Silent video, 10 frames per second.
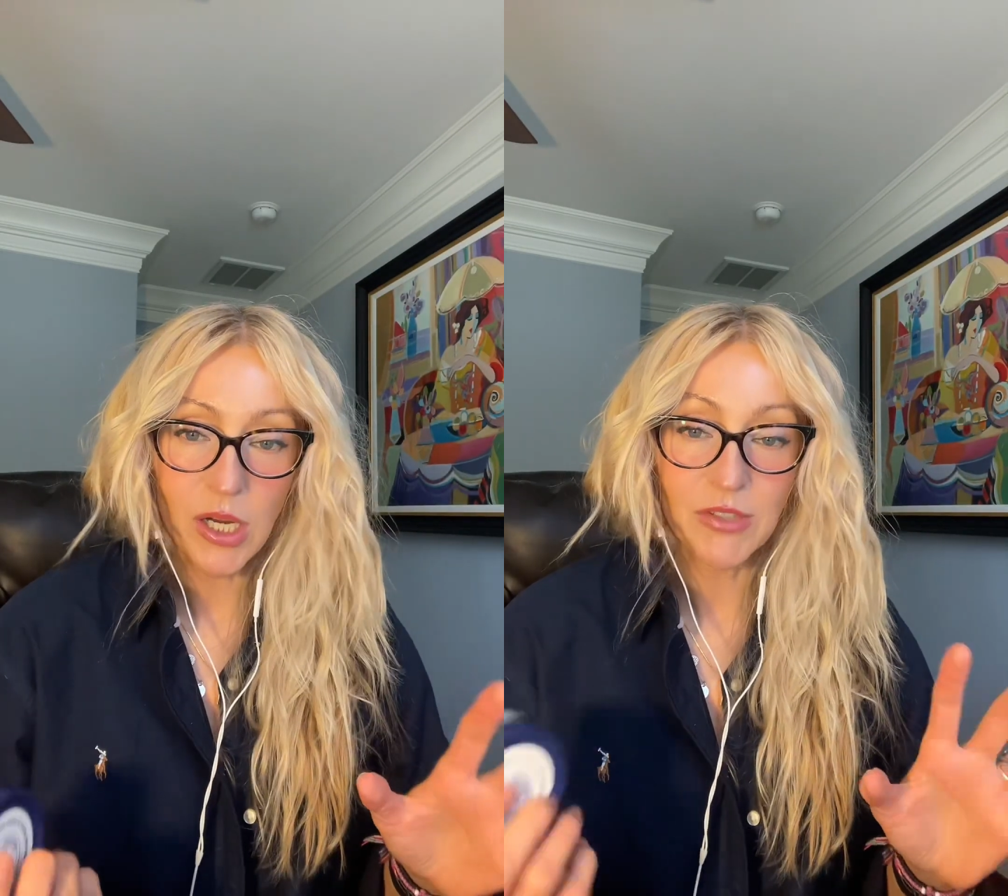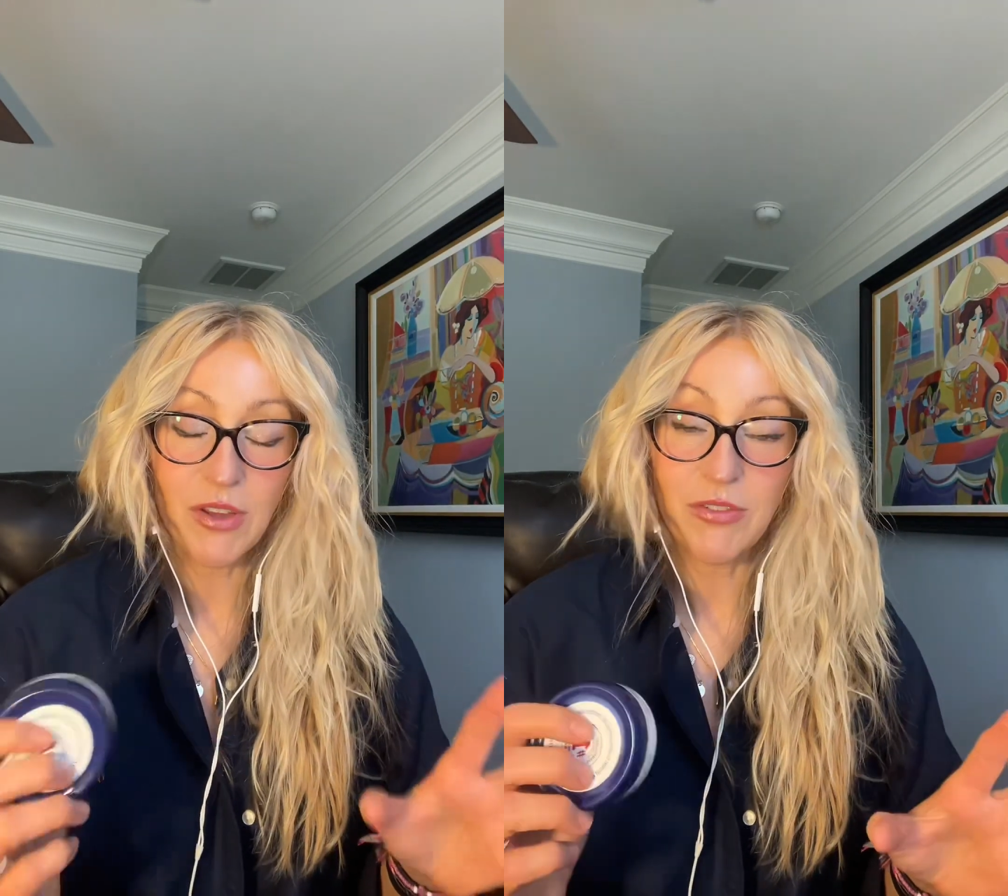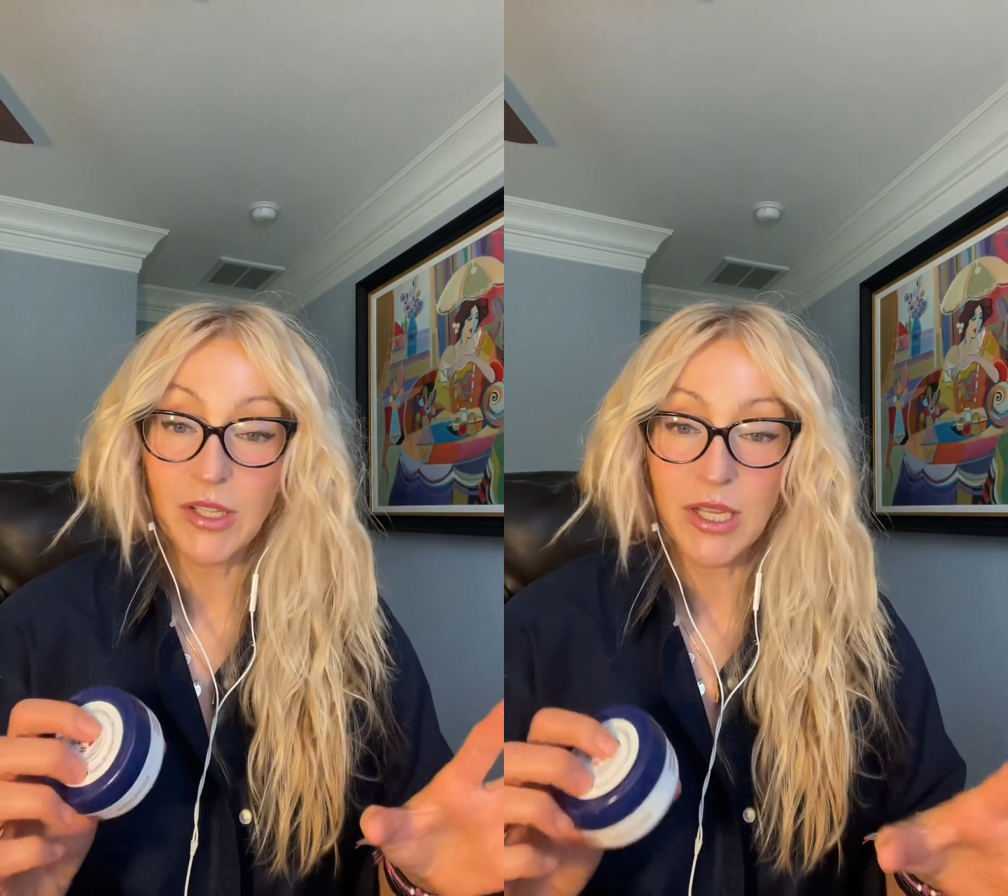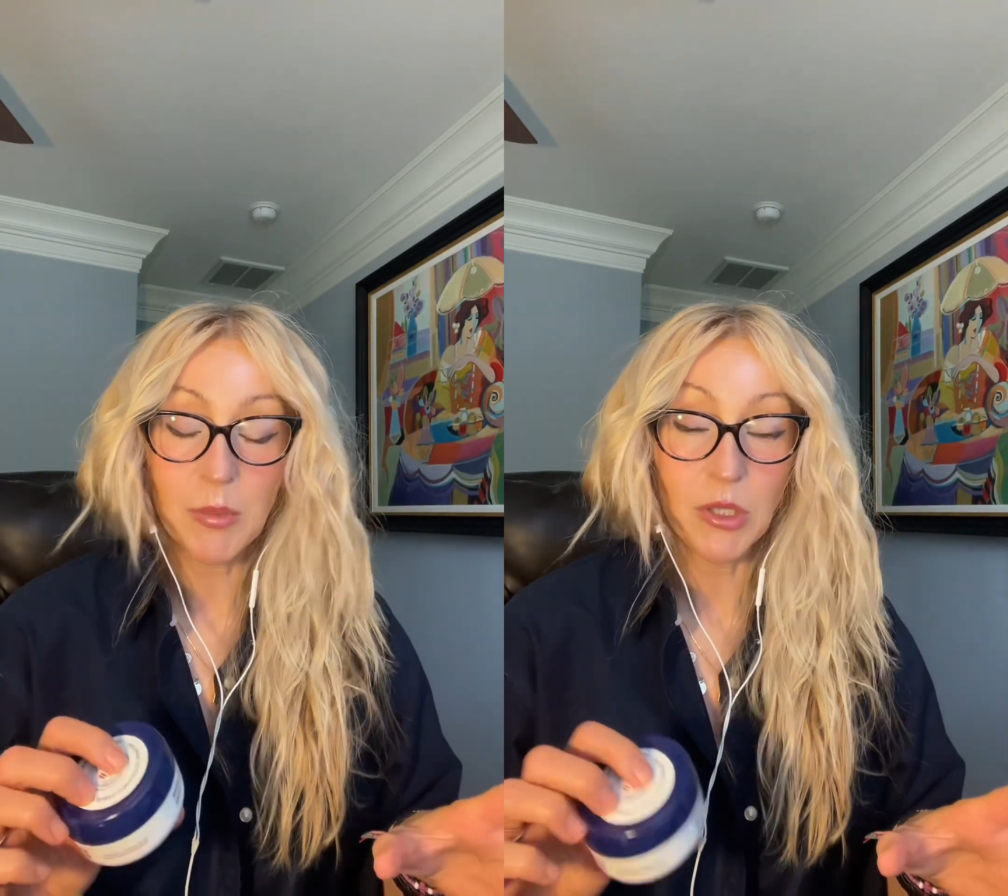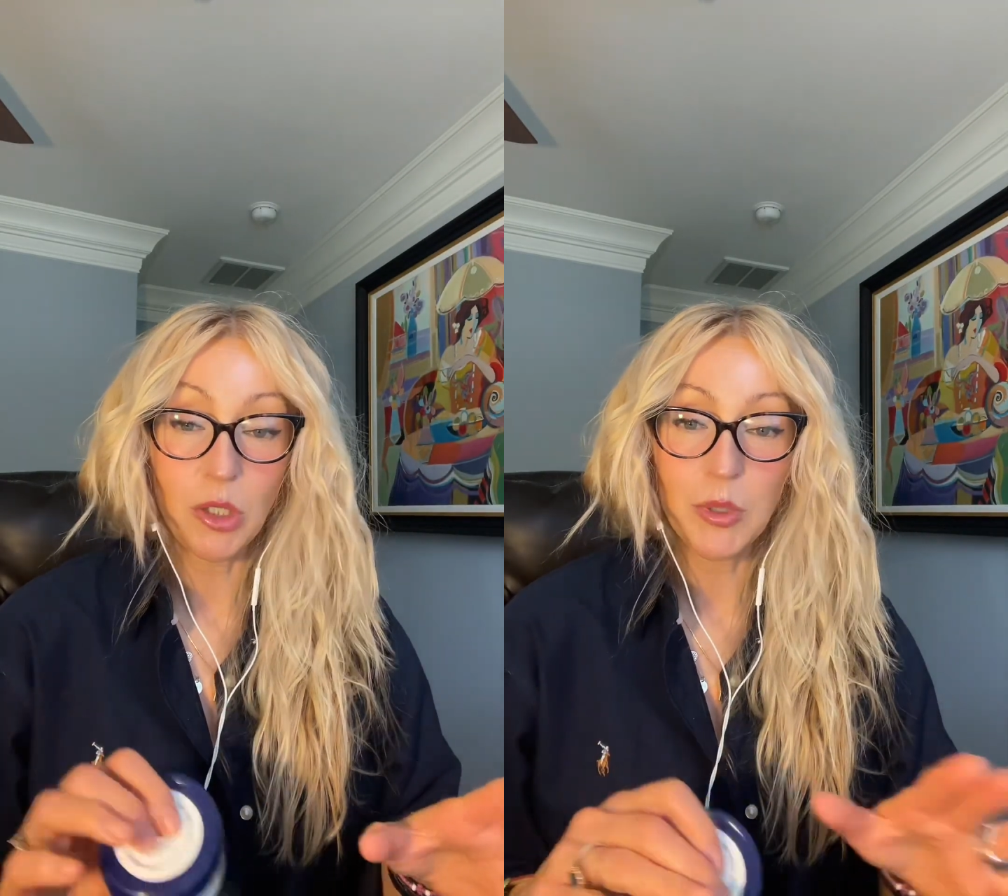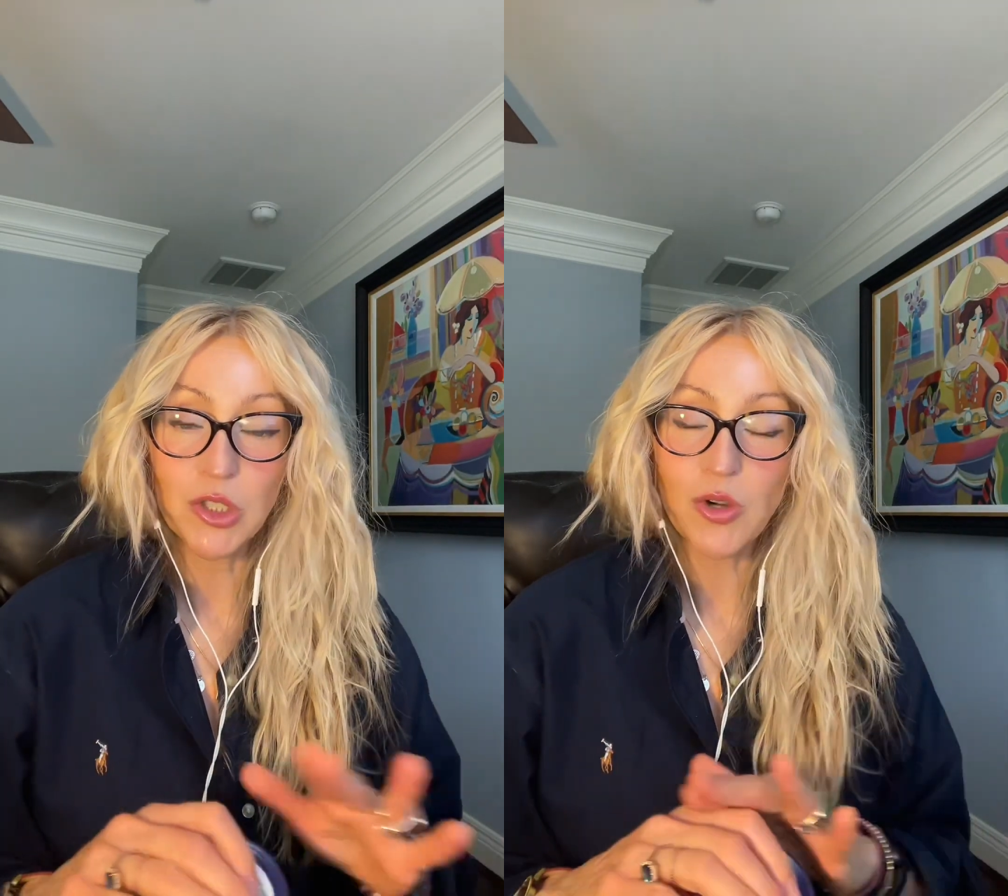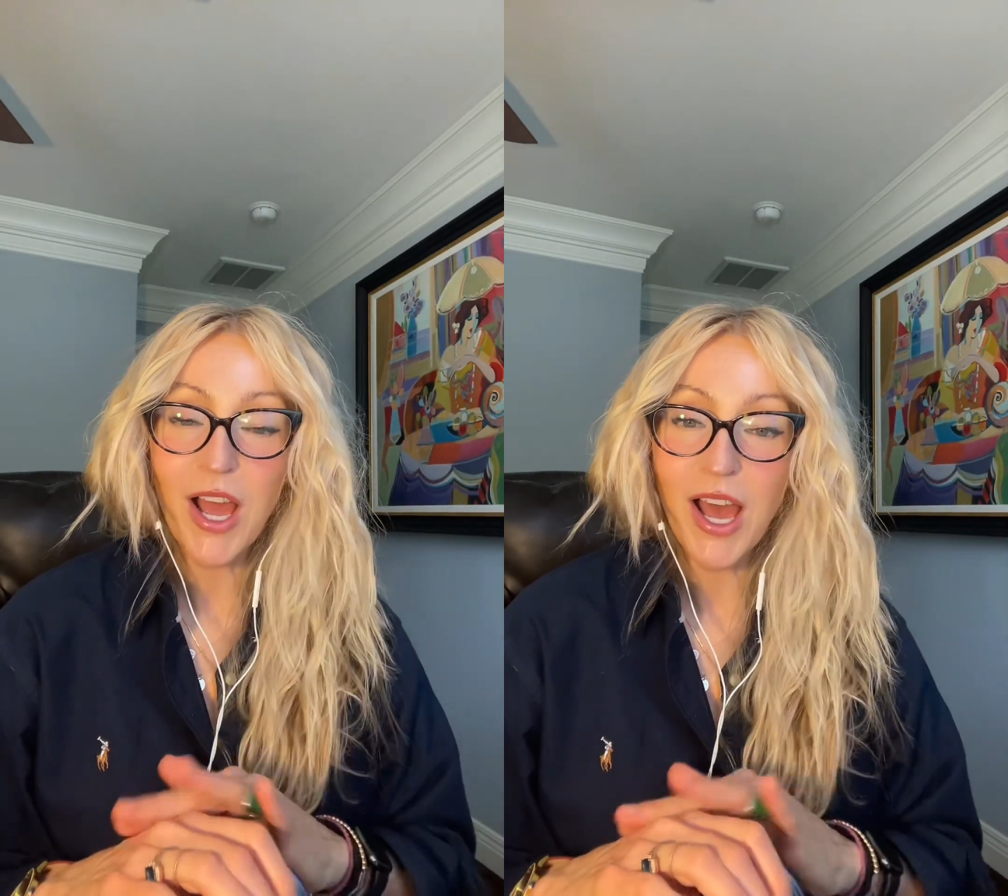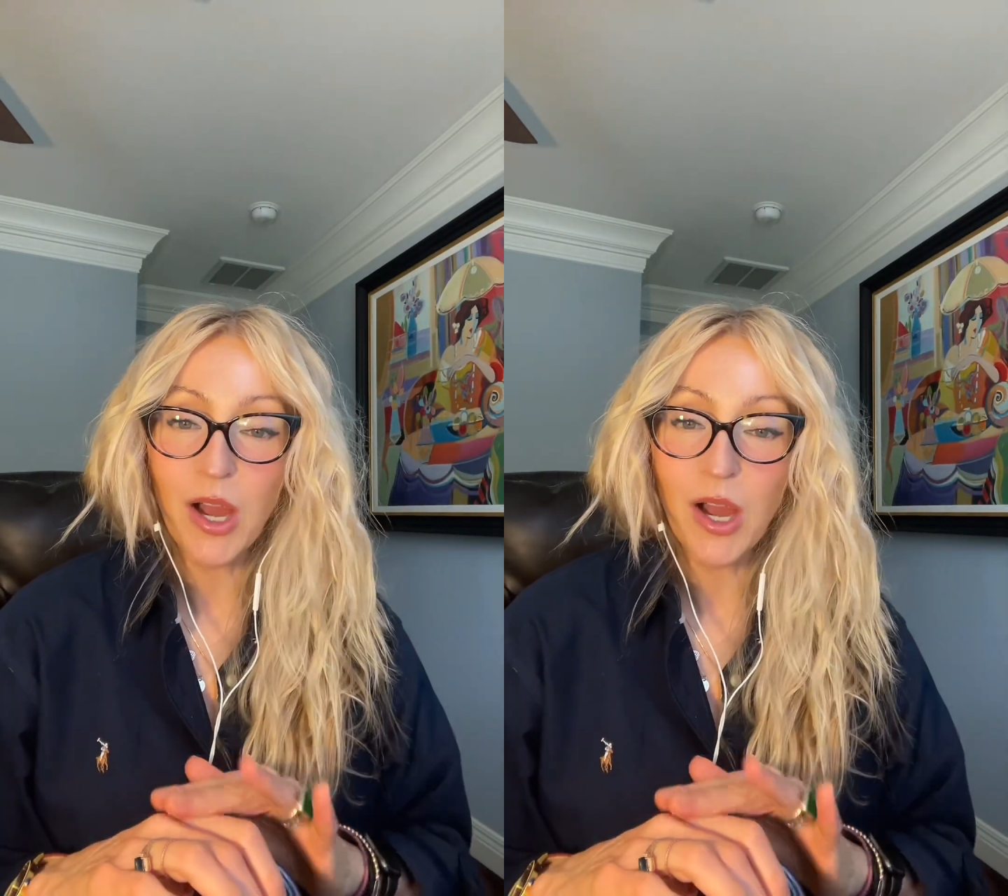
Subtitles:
if I feel like I'm a little bit dry,